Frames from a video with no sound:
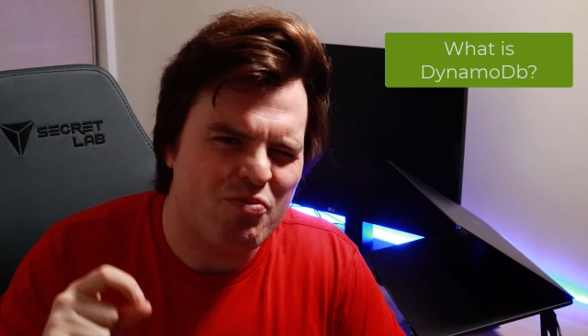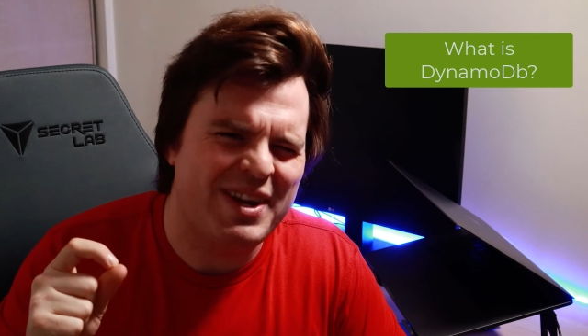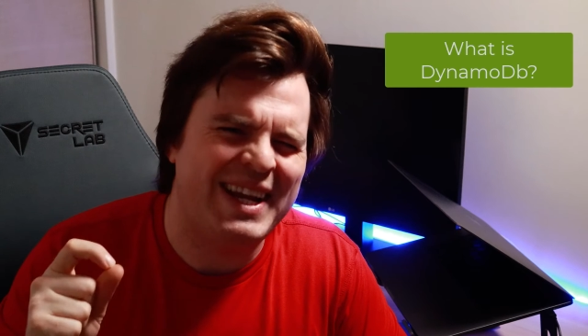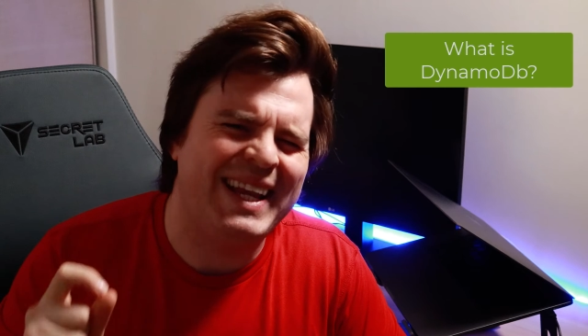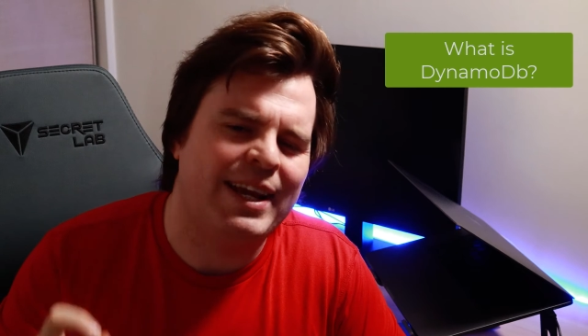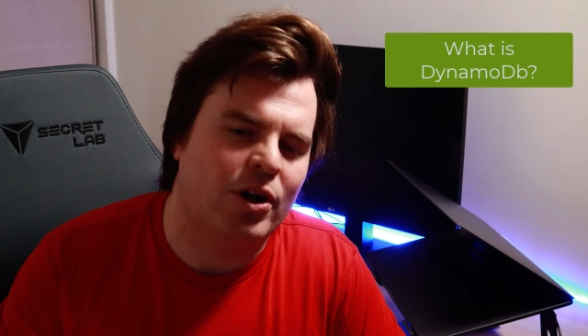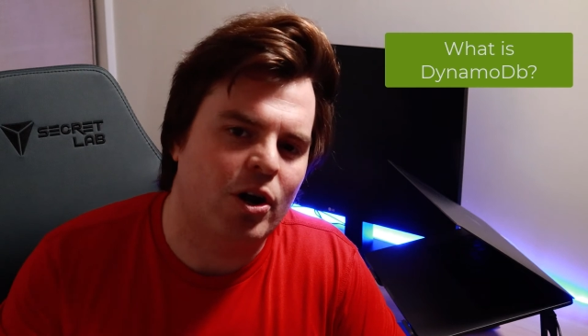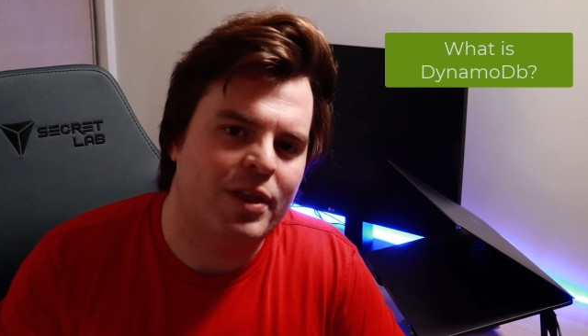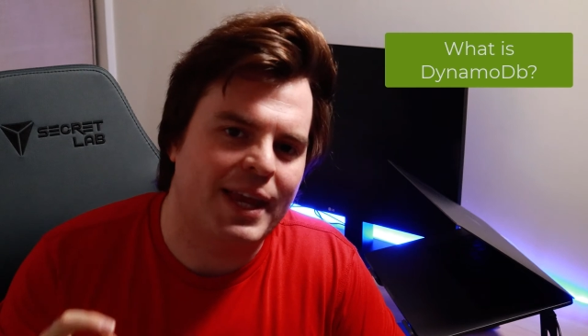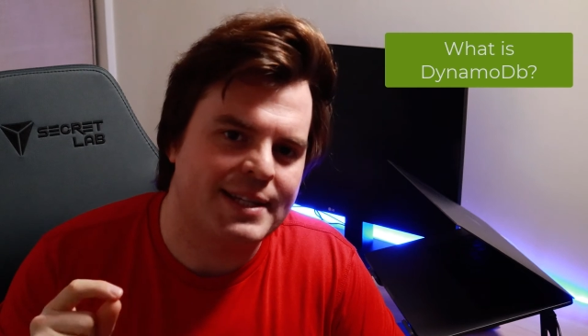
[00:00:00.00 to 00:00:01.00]
really
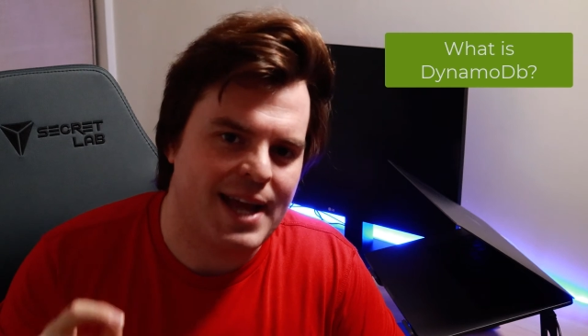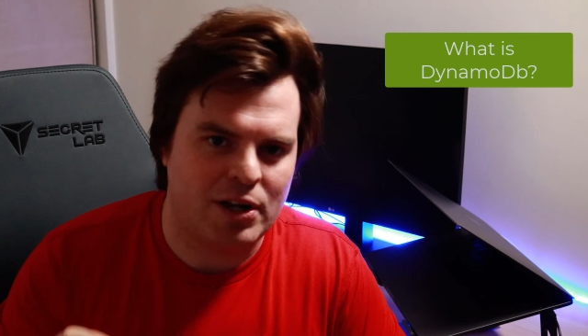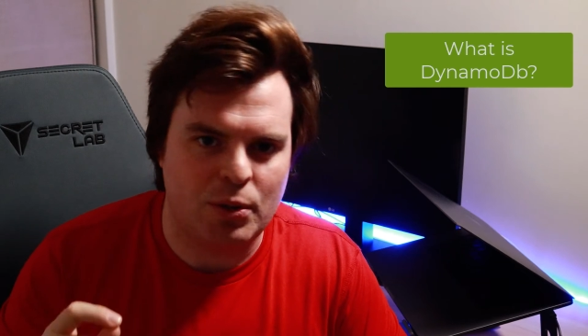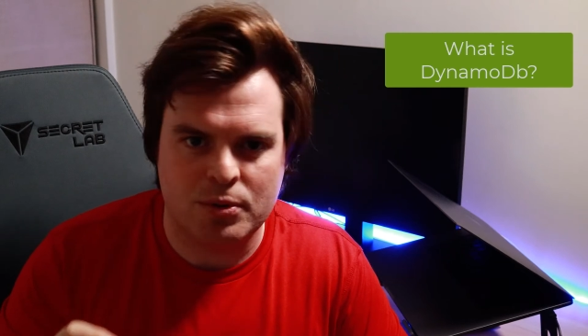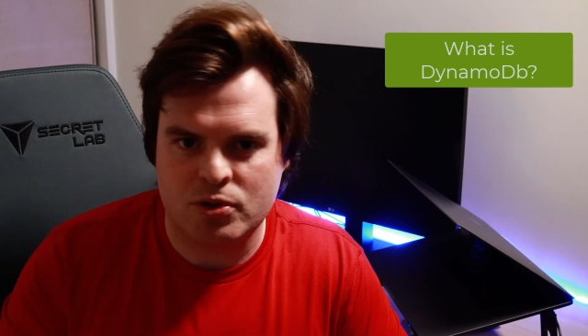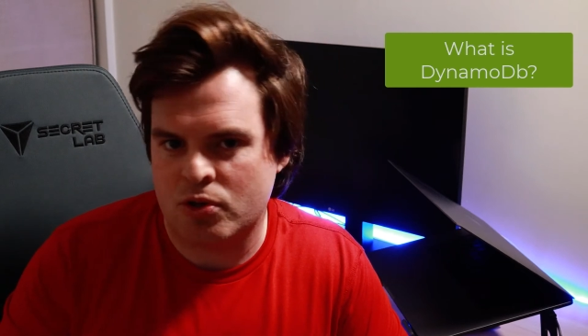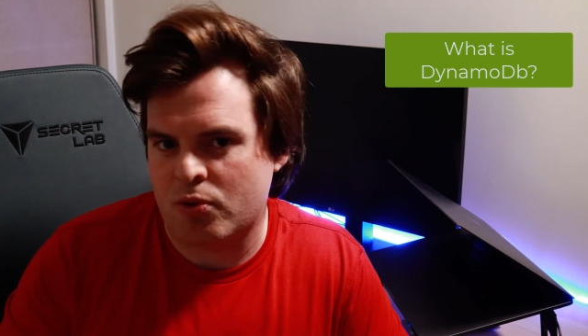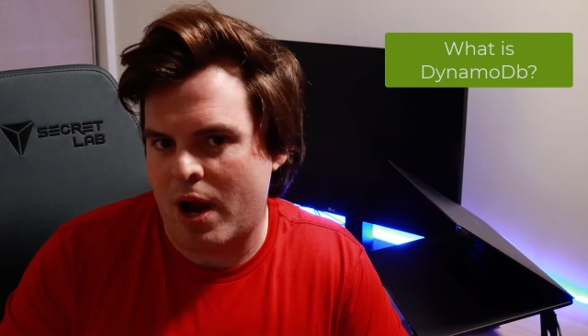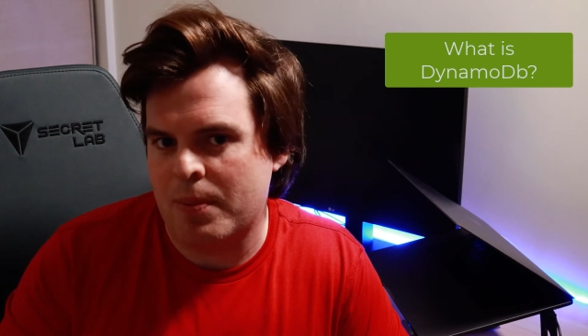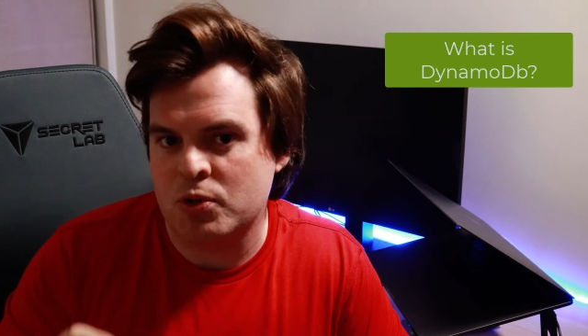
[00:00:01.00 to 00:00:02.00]
care the exact number of
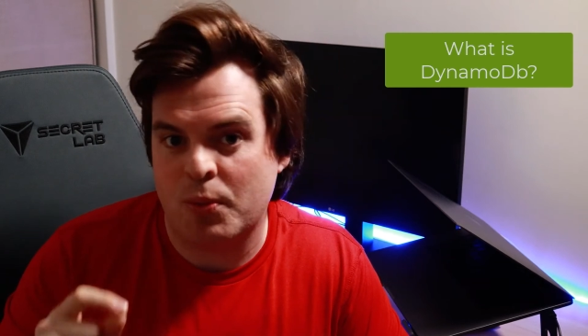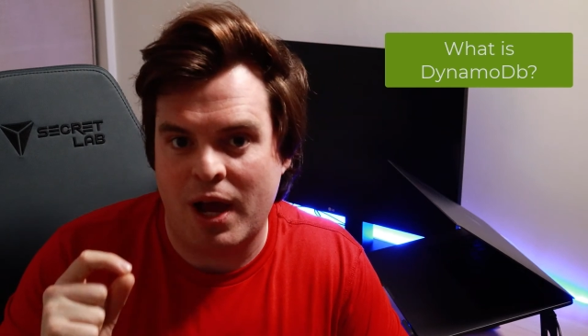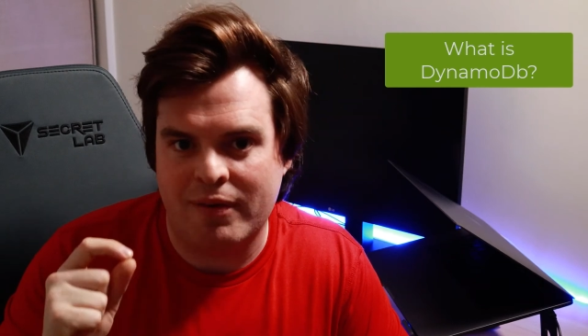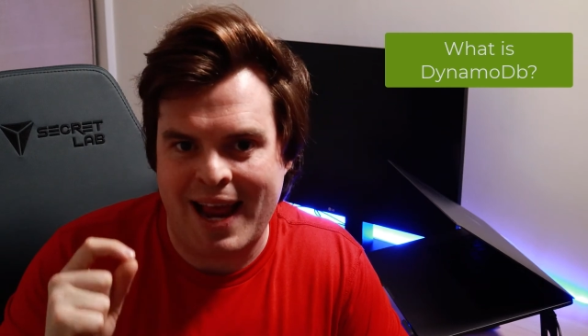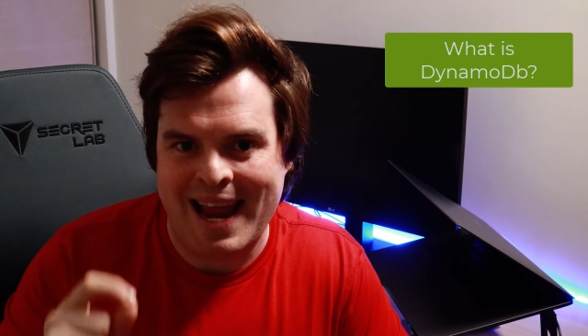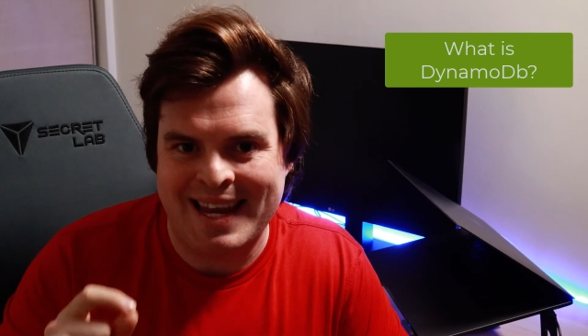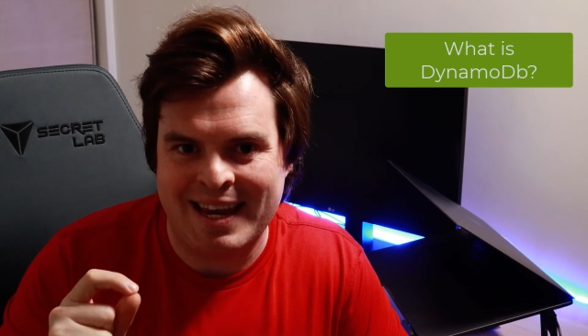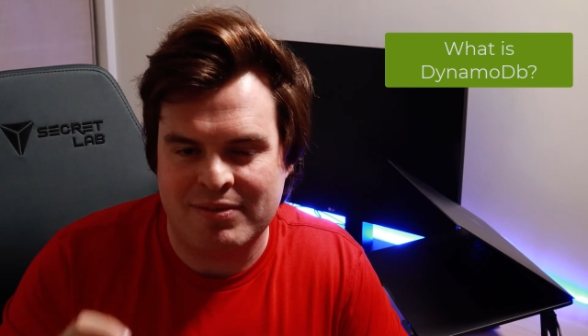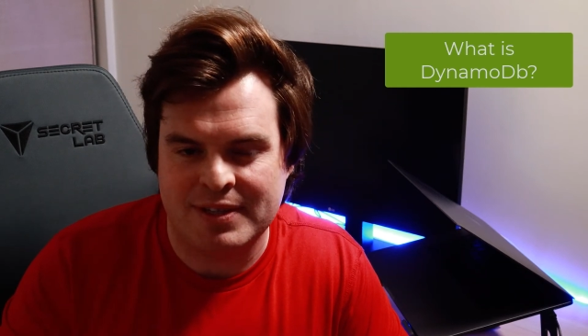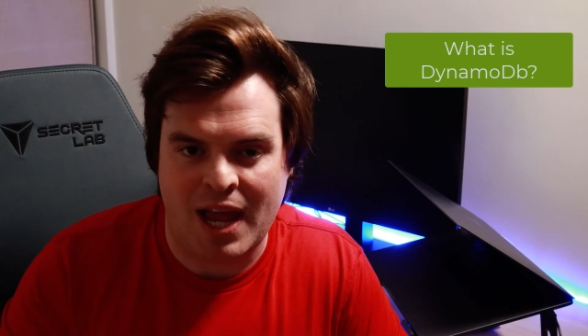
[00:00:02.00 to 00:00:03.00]
subscribers we have at any
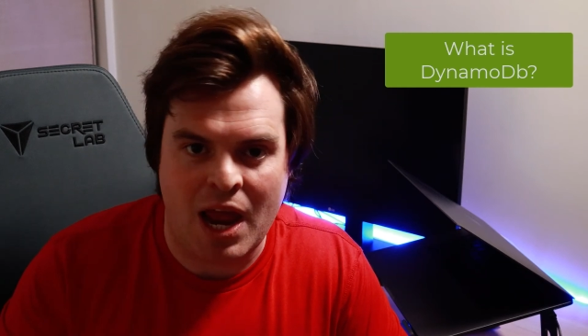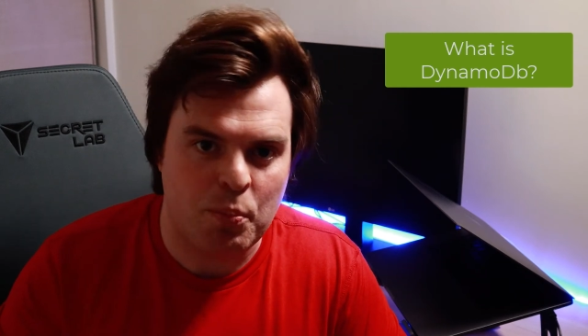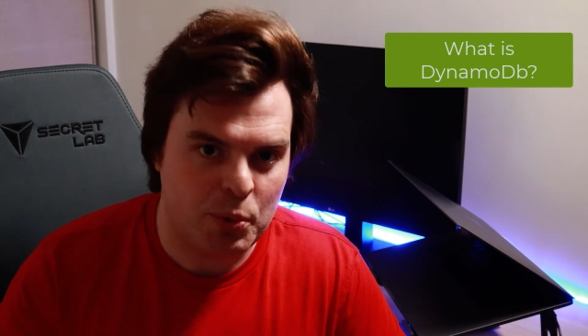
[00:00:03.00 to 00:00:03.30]
given time.